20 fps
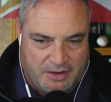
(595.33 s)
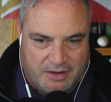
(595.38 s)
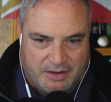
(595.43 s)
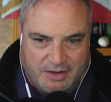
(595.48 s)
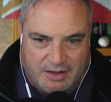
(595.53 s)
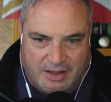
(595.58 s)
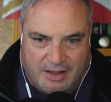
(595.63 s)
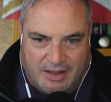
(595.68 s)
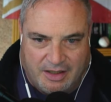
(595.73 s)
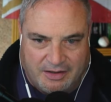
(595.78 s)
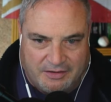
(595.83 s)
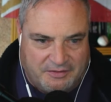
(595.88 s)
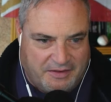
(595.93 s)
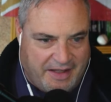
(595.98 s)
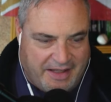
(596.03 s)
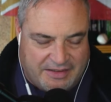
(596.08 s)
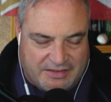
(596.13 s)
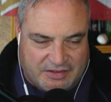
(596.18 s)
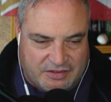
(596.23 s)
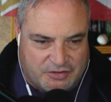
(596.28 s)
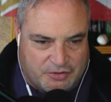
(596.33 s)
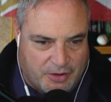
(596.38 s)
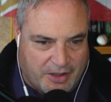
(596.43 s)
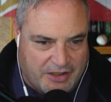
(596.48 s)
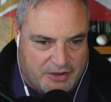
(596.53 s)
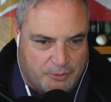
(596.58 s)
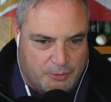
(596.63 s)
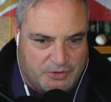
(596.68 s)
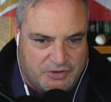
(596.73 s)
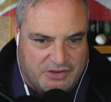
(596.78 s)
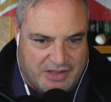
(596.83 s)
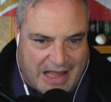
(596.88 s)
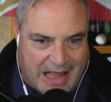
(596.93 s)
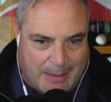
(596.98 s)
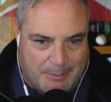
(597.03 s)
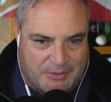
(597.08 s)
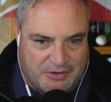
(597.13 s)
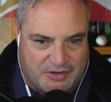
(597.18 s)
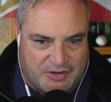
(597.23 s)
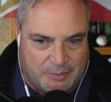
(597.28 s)
Lance is trying to
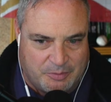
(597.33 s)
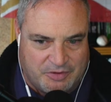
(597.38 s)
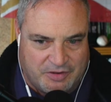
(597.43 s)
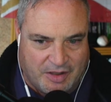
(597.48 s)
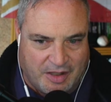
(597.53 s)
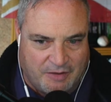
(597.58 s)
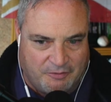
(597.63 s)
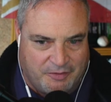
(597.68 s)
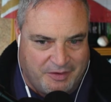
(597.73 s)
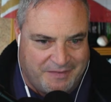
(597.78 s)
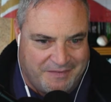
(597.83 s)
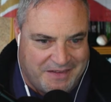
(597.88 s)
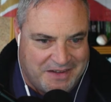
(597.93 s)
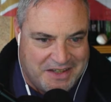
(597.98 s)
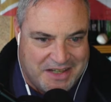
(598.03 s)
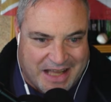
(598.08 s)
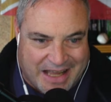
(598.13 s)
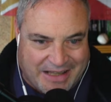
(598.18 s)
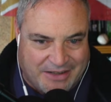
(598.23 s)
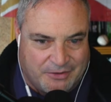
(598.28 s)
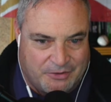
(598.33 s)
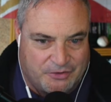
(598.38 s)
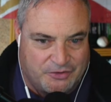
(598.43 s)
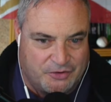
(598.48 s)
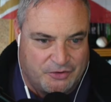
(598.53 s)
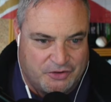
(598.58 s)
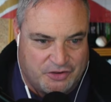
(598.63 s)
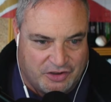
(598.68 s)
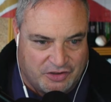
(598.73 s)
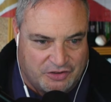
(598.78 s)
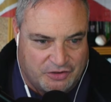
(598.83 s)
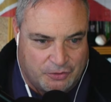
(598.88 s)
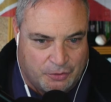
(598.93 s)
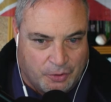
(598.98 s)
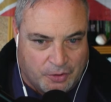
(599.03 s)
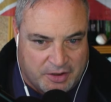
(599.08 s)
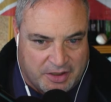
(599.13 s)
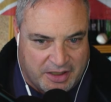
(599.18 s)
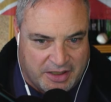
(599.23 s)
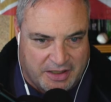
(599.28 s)
establish himself, and the Niners are just
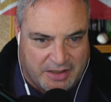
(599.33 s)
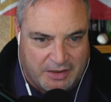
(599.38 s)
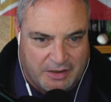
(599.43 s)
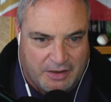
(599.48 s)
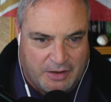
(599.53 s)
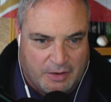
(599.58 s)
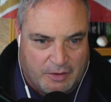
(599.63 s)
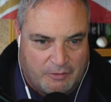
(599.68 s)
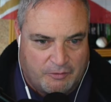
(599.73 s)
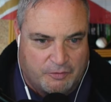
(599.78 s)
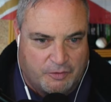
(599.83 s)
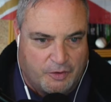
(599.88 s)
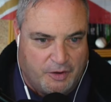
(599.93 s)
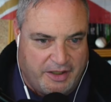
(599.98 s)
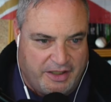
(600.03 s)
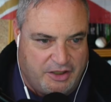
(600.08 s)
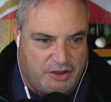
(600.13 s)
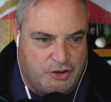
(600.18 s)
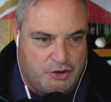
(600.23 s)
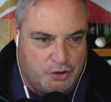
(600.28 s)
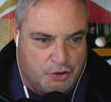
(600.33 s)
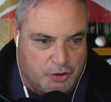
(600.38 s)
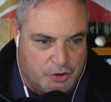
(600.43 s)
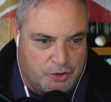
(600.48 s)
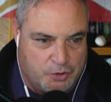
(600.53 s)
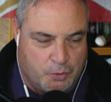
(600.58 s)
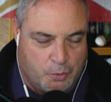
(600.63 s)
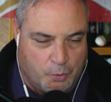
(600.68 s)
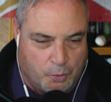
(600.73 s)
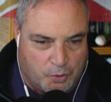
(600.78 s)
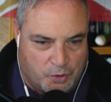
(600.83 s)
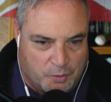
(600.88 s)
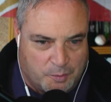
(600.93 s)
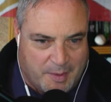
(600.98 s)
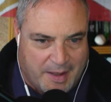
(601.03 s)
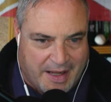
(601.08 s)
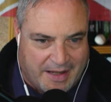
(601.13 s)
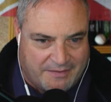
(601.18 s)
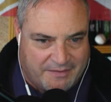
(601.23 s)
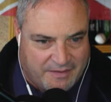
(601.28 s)
looking for a good
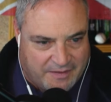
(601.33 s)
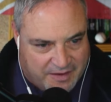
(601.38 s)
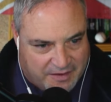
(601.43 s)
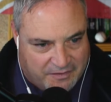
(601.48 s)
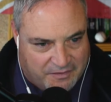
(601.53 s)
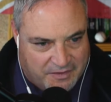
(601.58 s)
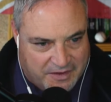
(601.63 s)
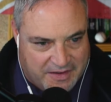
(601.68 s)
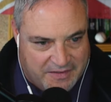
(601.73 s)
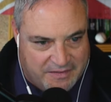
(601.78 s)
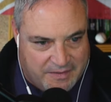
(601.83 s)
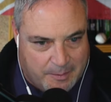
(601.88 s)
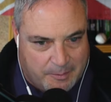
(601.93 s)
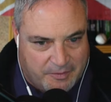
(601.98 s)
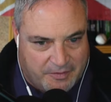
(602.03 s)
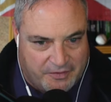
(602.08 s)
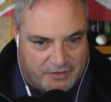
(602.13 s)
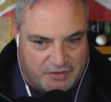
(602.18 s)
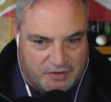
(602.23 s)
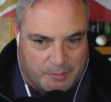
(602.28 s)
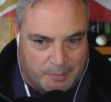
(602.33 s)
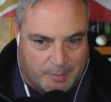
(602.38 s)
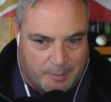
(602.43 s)
quarterback that can lead them to the Super